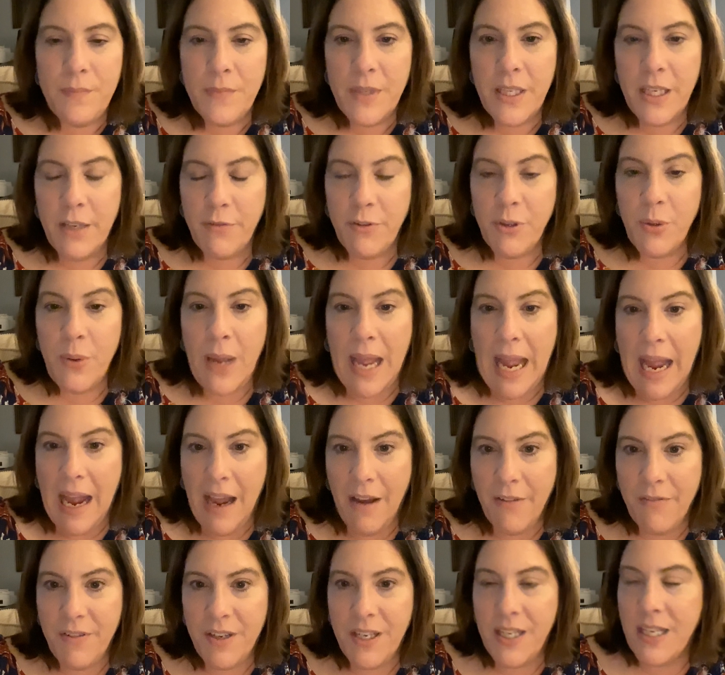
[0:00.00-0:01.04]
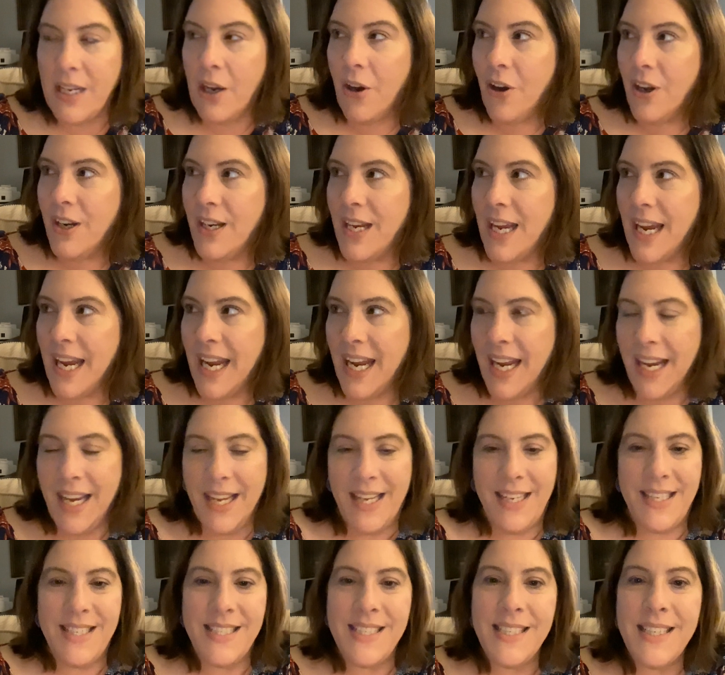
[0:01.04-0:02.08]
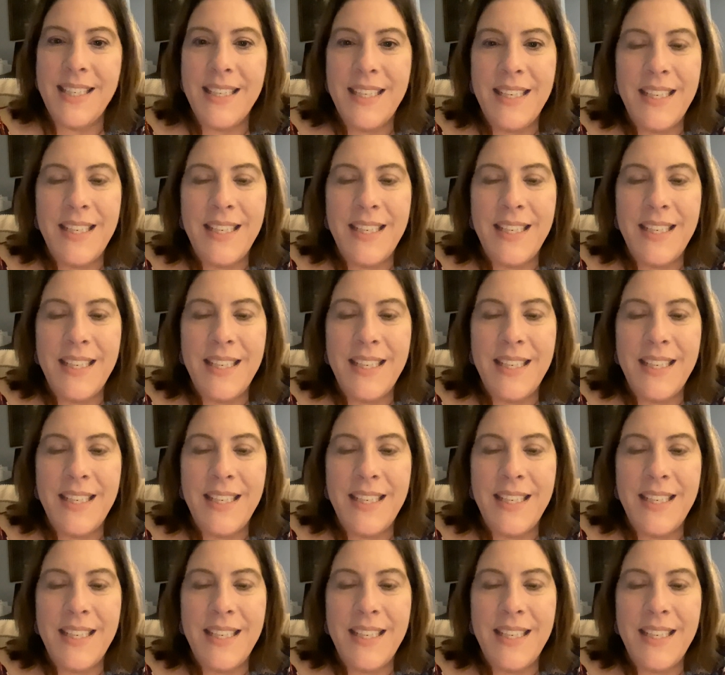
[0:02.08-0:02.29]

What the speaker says: if you have it on hand,